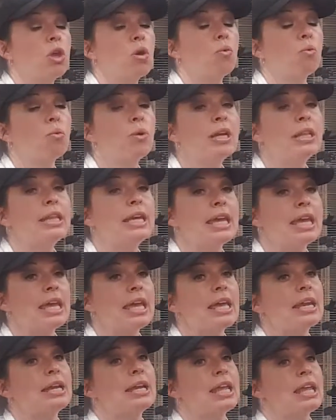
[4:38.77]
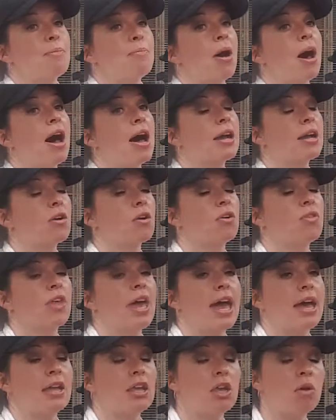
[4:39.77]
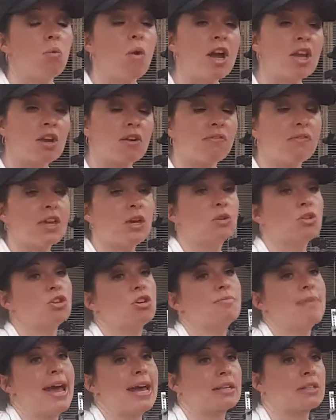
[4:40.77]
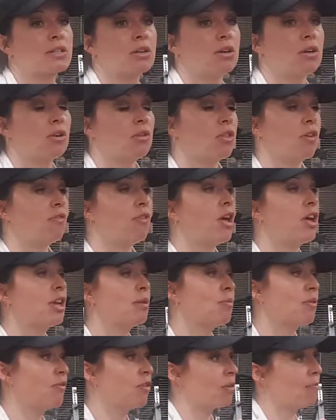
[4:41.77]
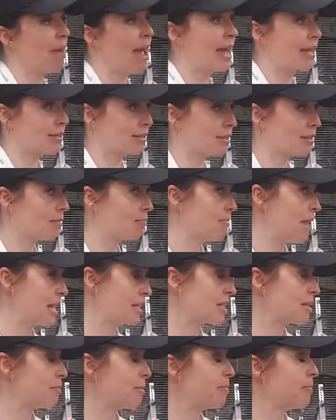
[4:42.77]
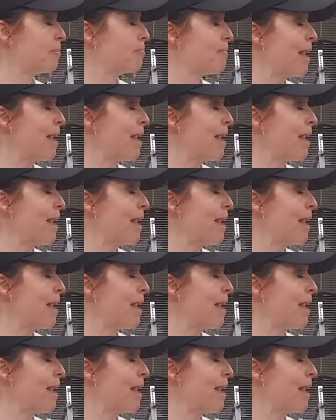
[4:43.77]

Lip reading: Really, in an EPOC, or that you want your VO2 max, or the volume of your maximum